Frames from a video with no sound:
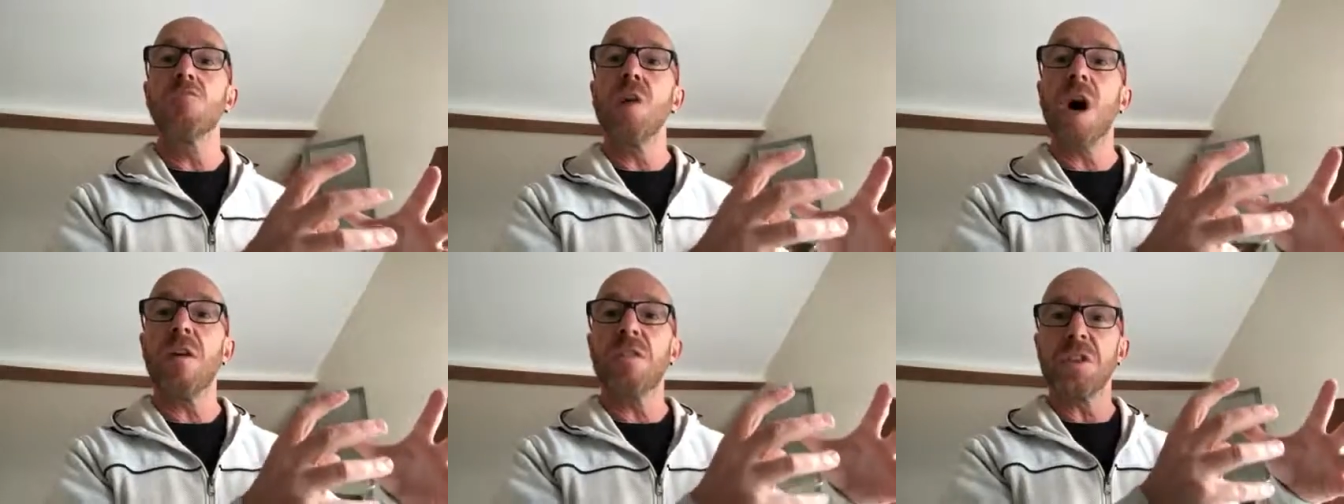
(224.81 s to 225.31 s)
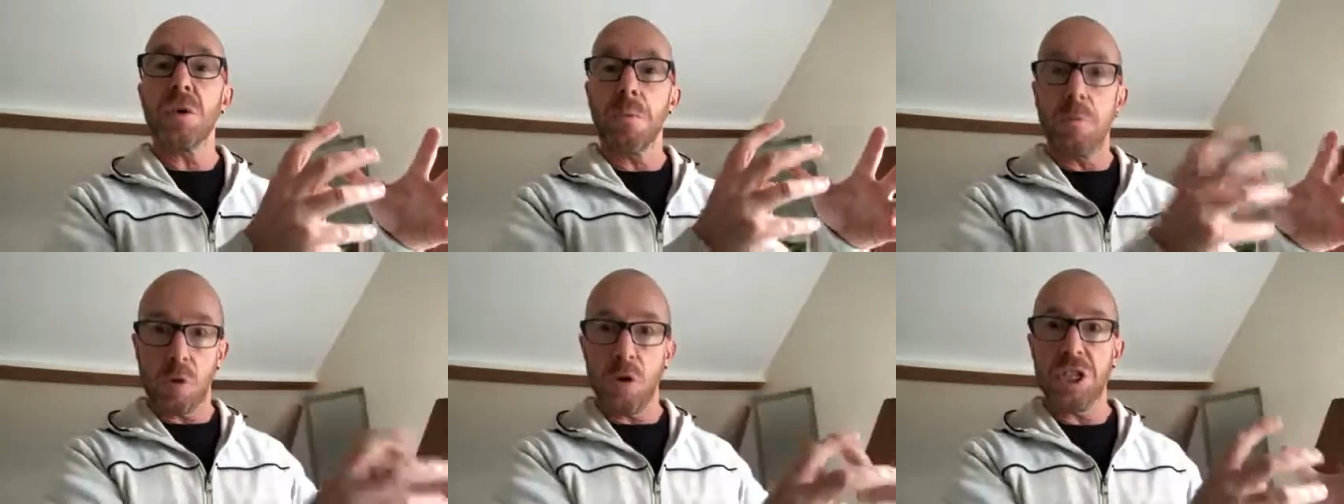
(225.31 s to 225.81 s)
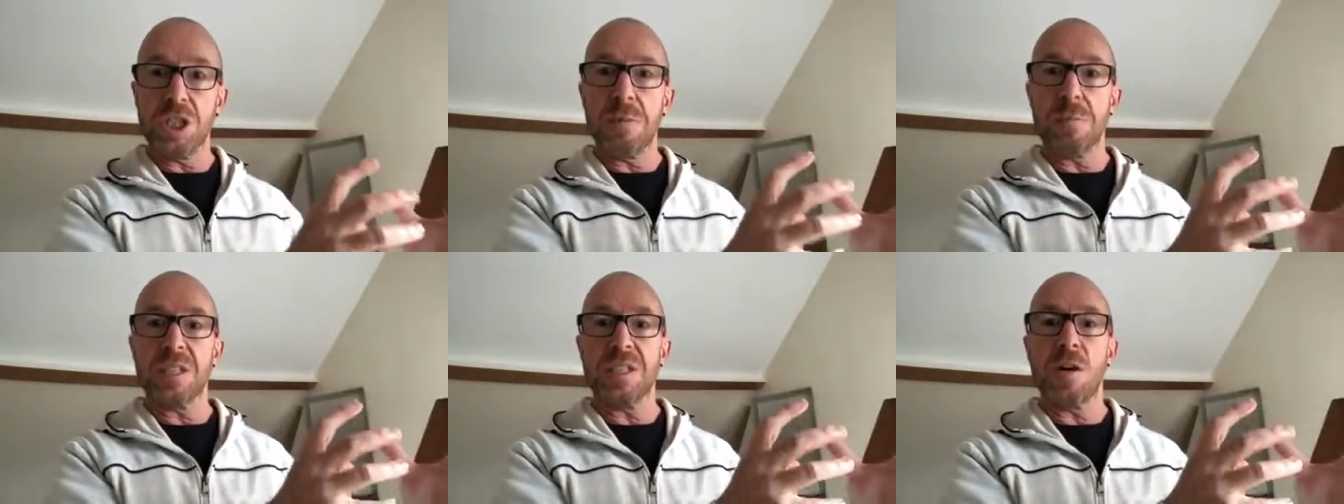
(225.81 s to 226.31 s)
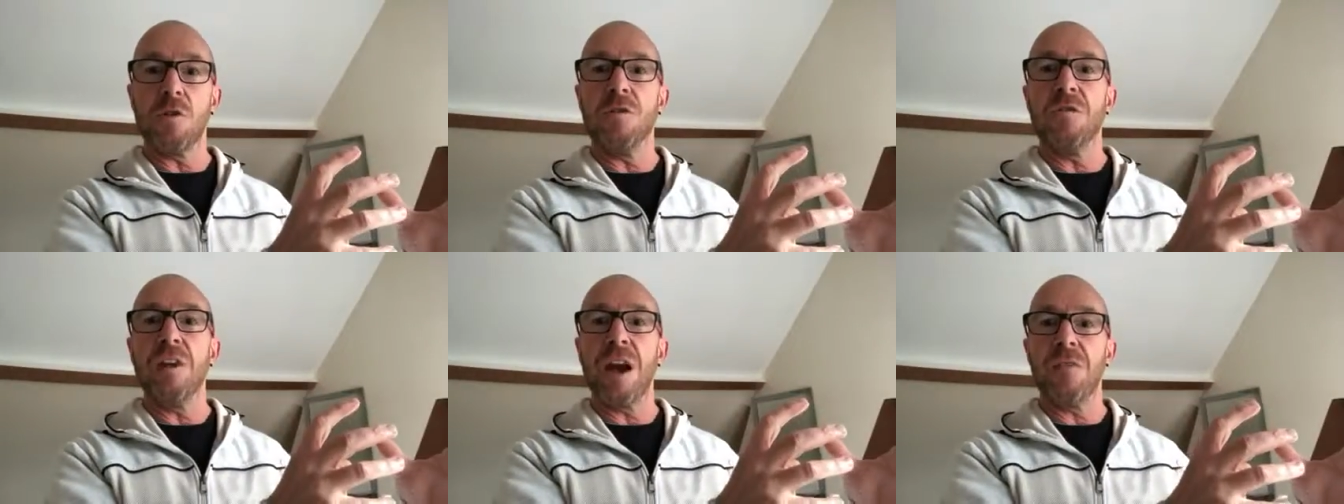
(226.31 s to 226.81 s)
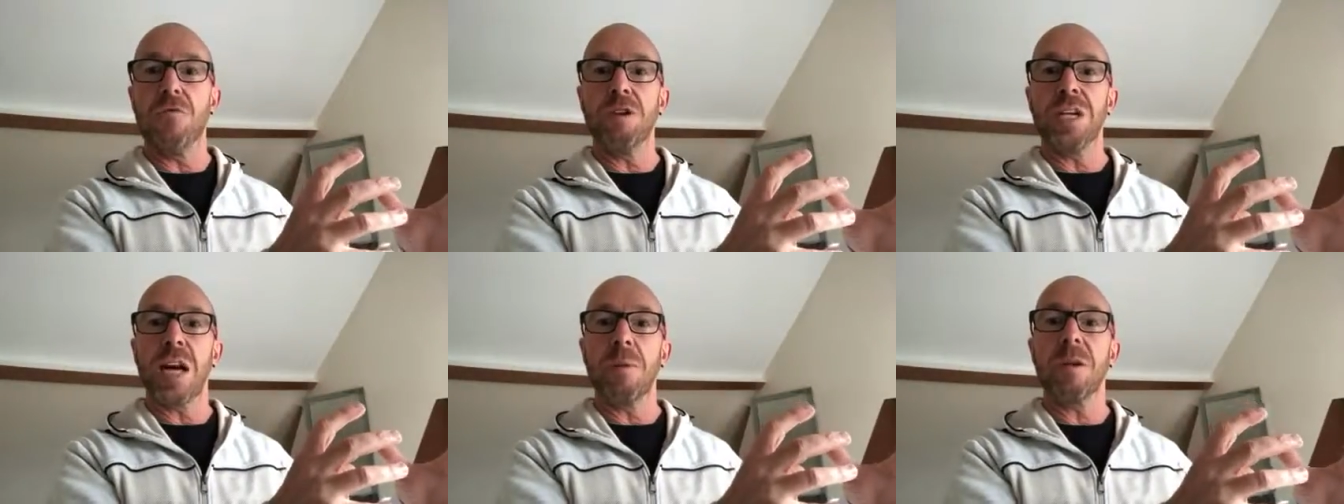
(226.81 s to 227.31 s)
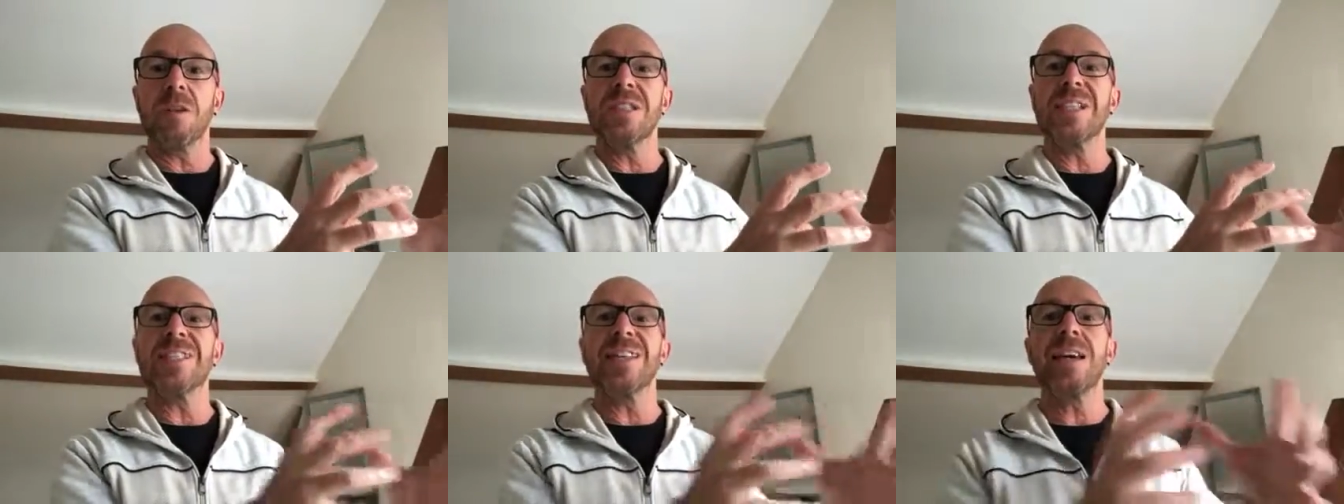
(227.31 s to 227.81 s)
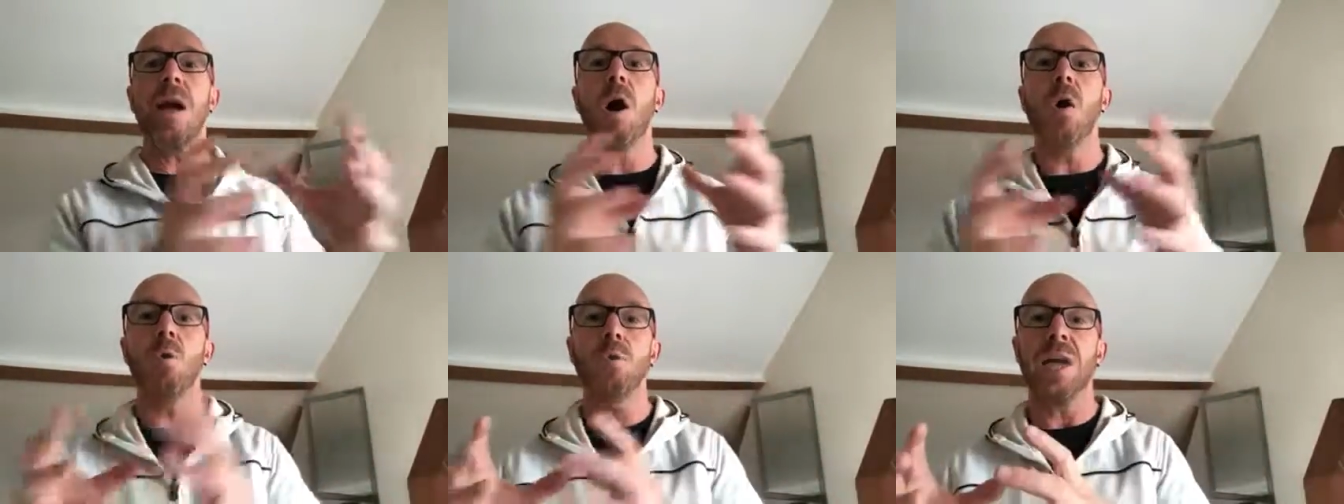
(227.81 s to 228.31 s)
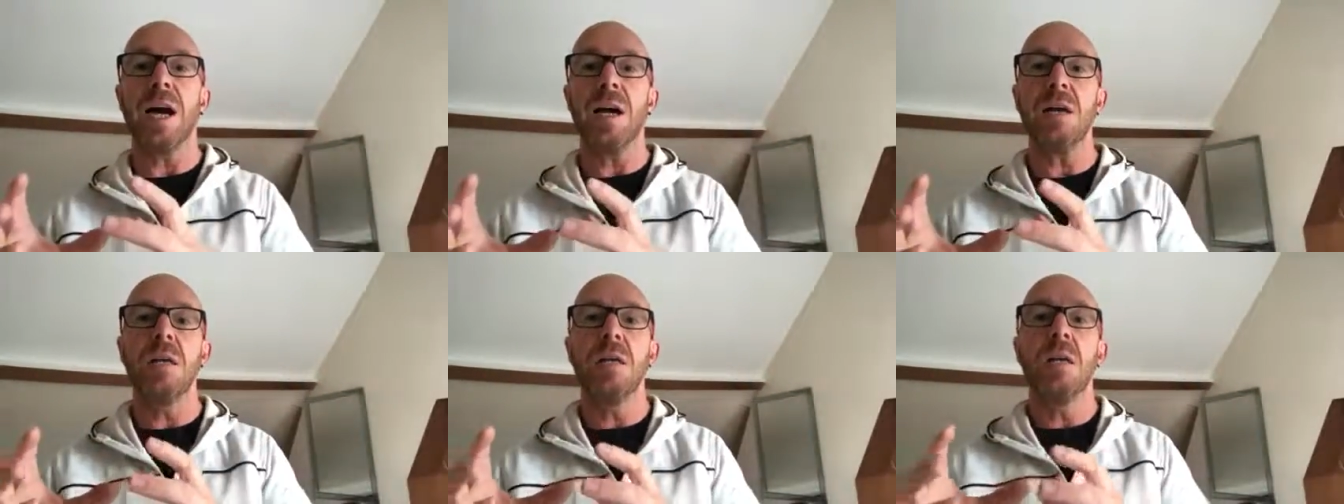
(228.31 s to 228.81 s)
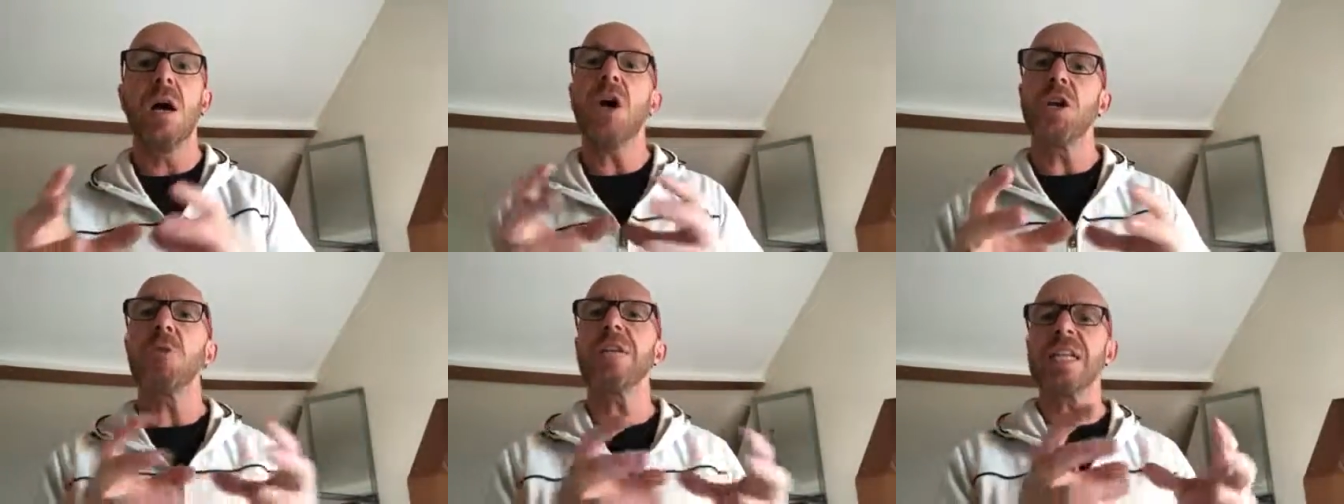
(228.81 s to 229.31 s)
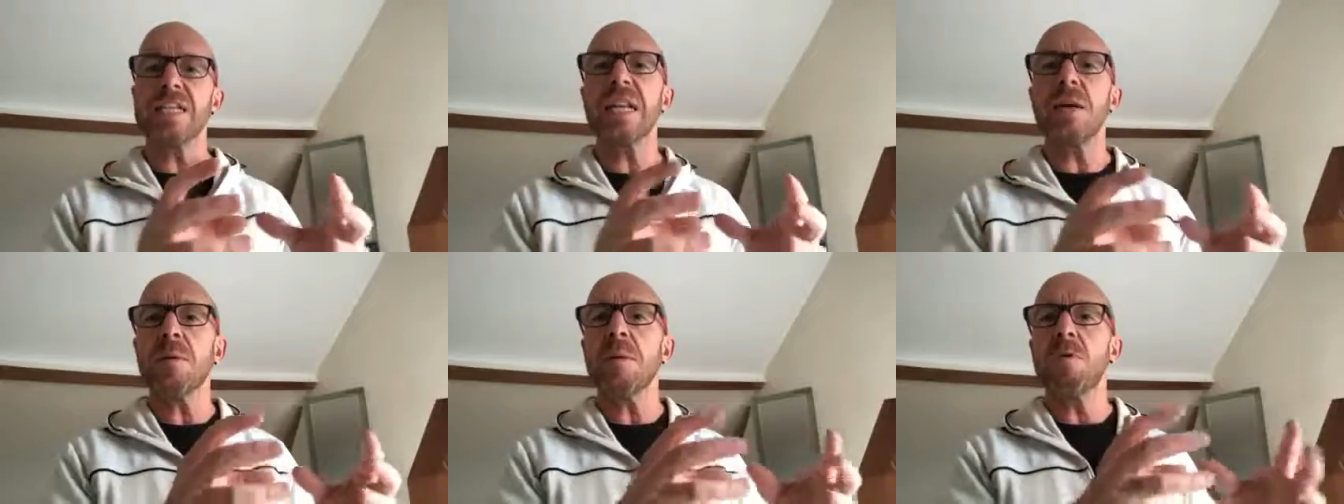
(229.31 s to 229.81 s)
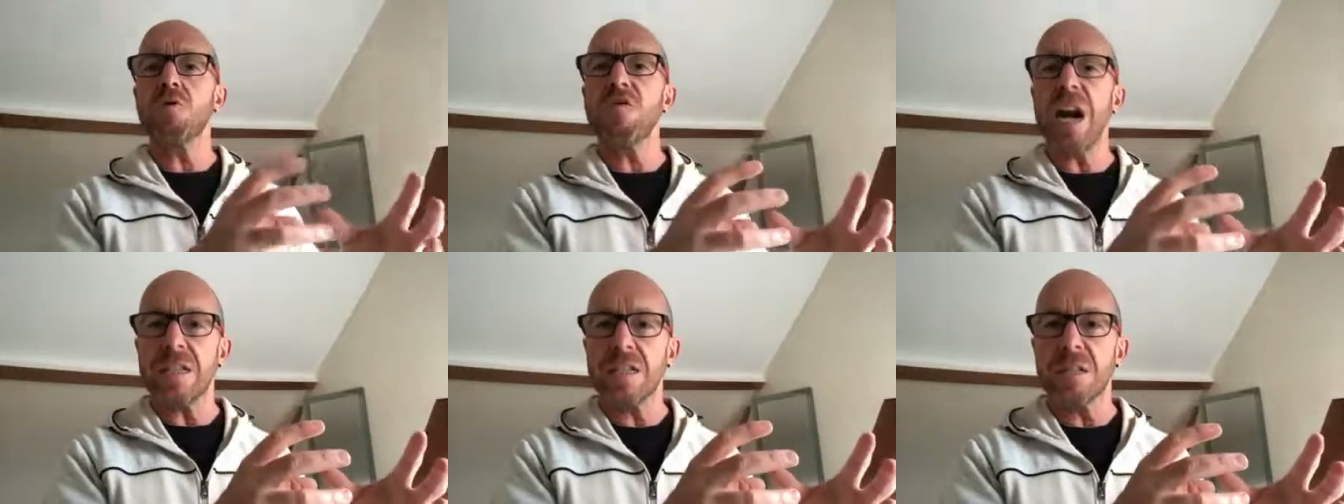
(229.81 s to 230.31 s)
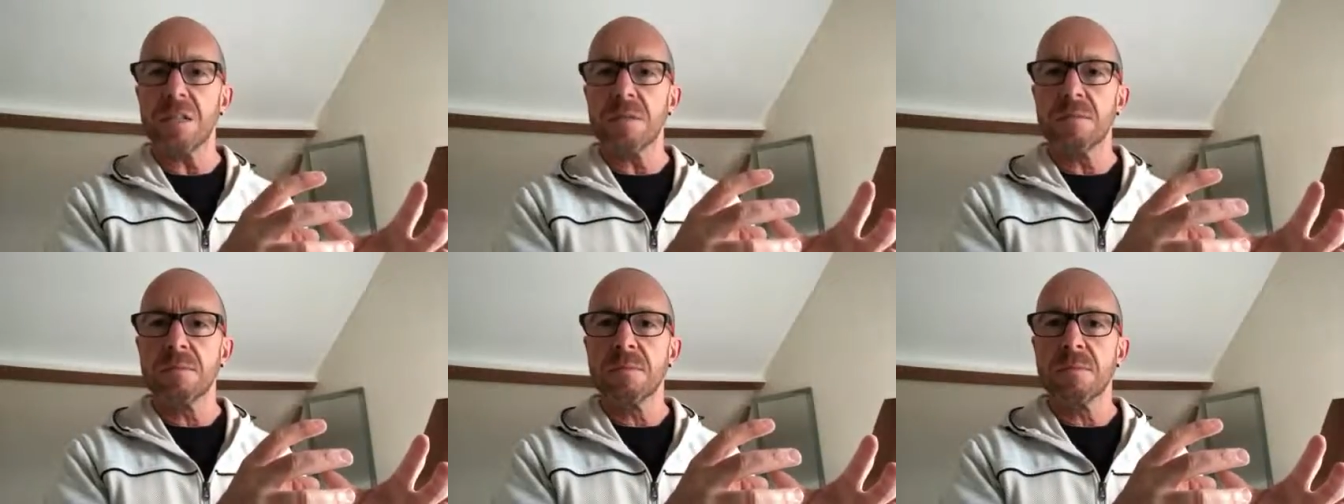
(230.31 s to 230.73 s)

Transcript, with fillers: rather than punishing myself every day because as I get older, I know I need a little bit more rest.